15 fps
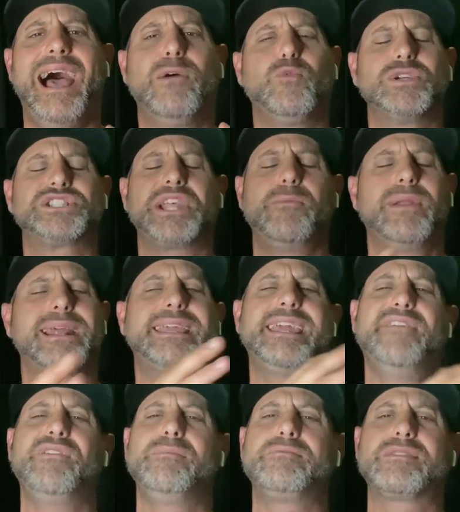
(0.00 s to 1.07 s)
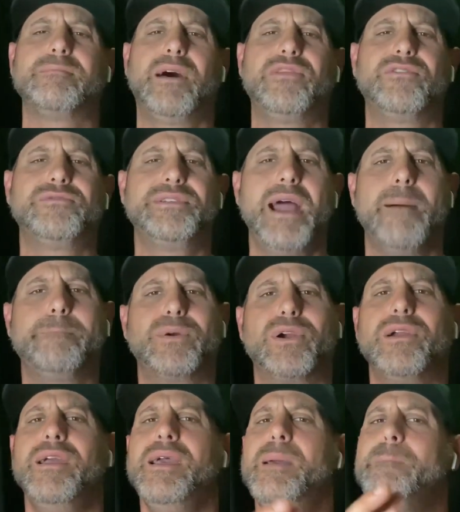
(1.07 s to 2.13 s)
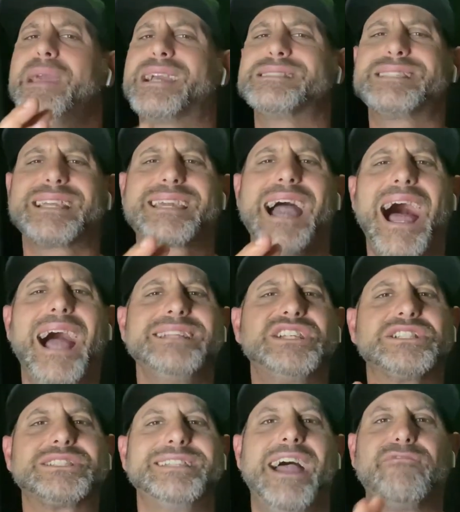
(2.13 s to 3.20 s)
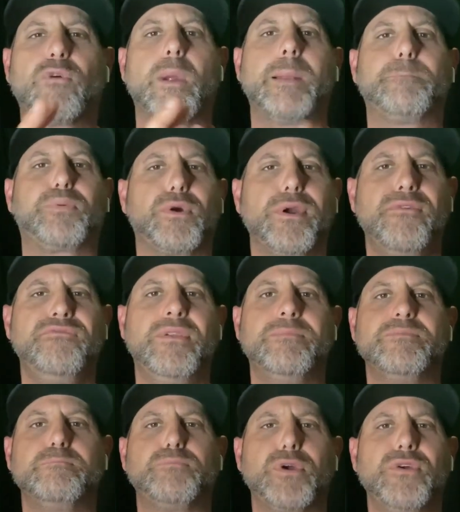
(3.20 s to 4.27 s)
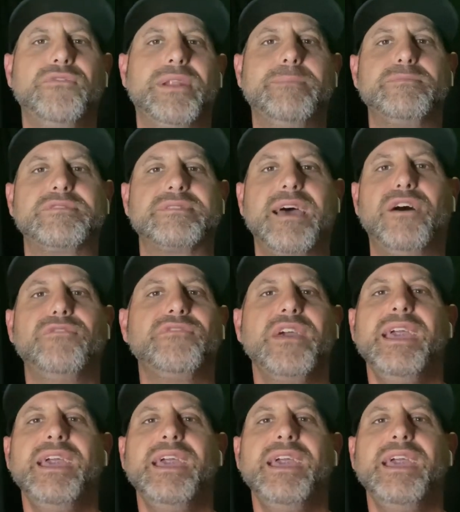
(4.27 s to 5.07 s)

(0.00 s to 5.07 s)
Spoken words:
I wish they would have given him some other number because the guy just never had proven himself.